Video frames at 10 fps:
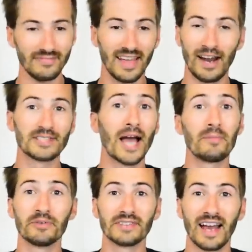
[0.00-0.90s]
And I was
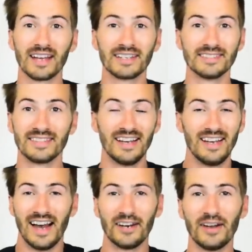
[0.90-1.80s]
happy with that because
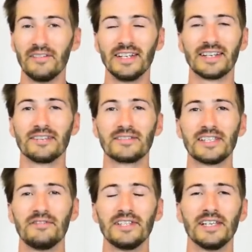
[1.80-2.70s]
I don't have any kind of
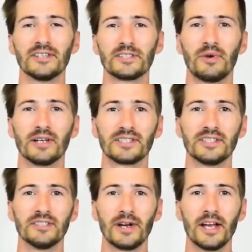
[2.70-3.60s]
safety gear
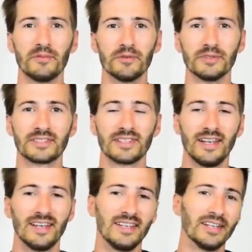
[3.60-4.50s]
sponsor and my helmet was,
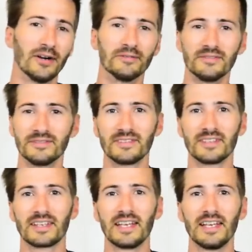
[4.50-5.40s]
you know,
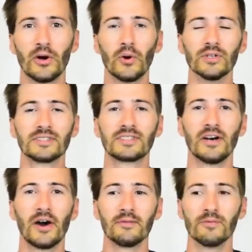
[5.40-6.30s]
getting old.
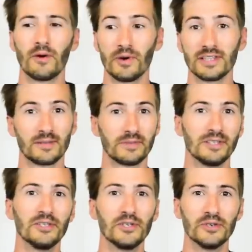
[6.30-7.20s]
So I wanted
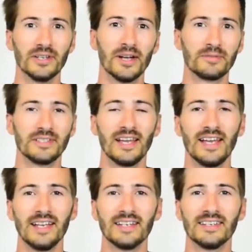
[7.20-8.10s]
something new and up to
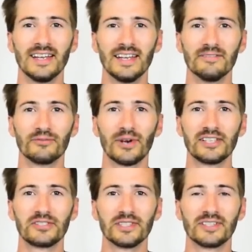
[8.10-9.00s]
date and
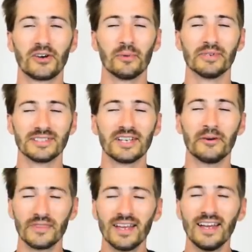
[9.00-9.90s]
fresh and carbon. So